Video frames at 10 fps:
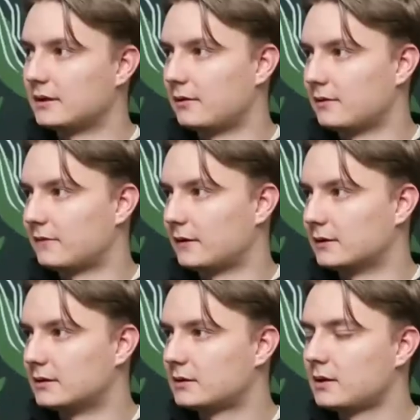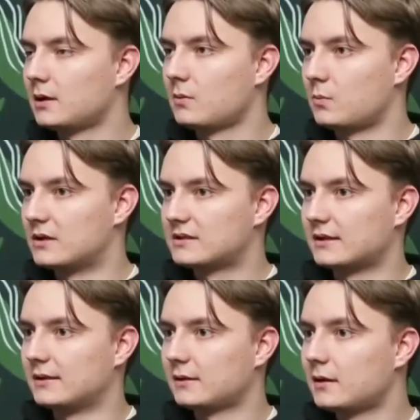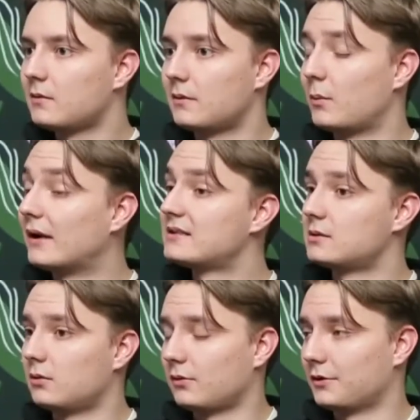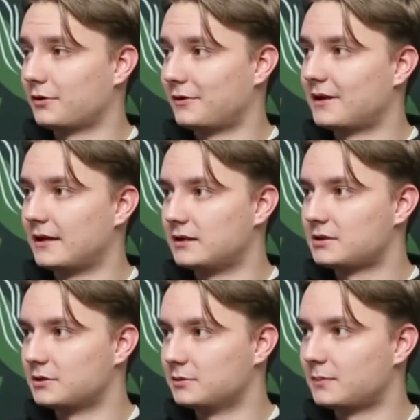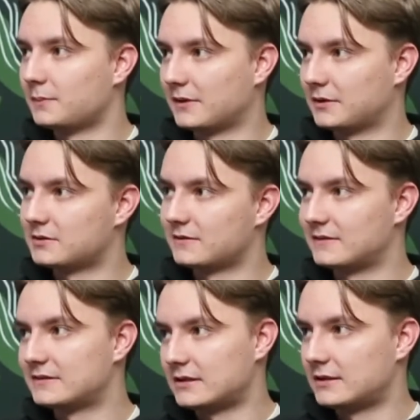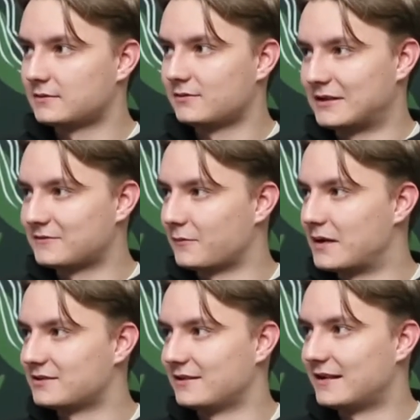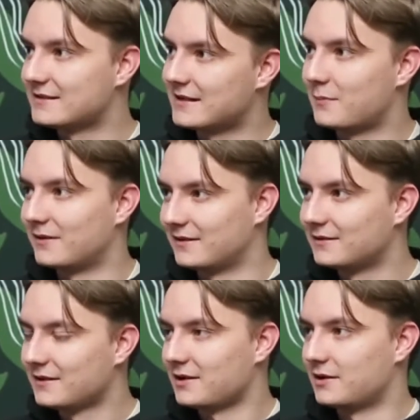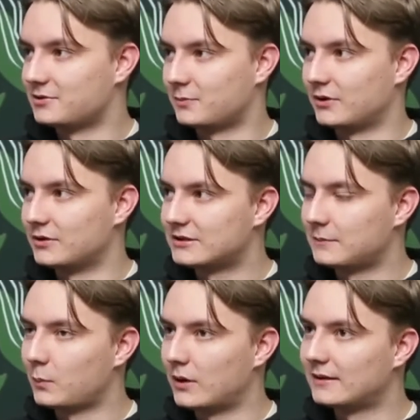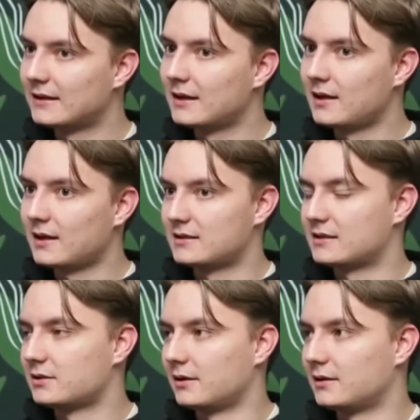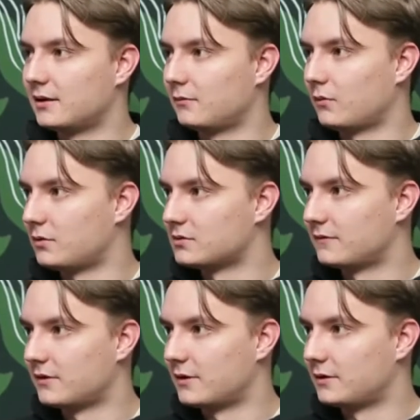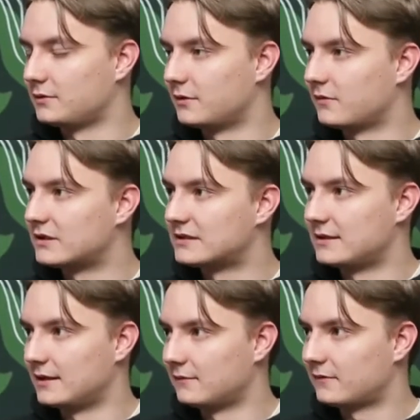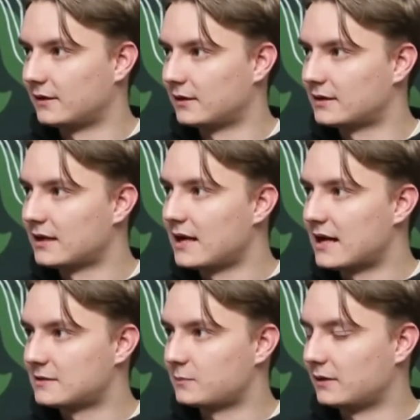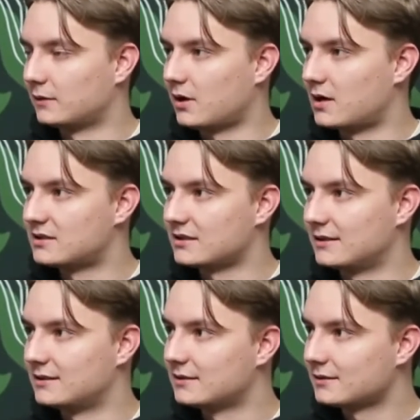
in Finland was that, well, it's no longer an issue because of this transformation that has happened in entrepreneurship, but essentially the roles of the university in Finland has been large in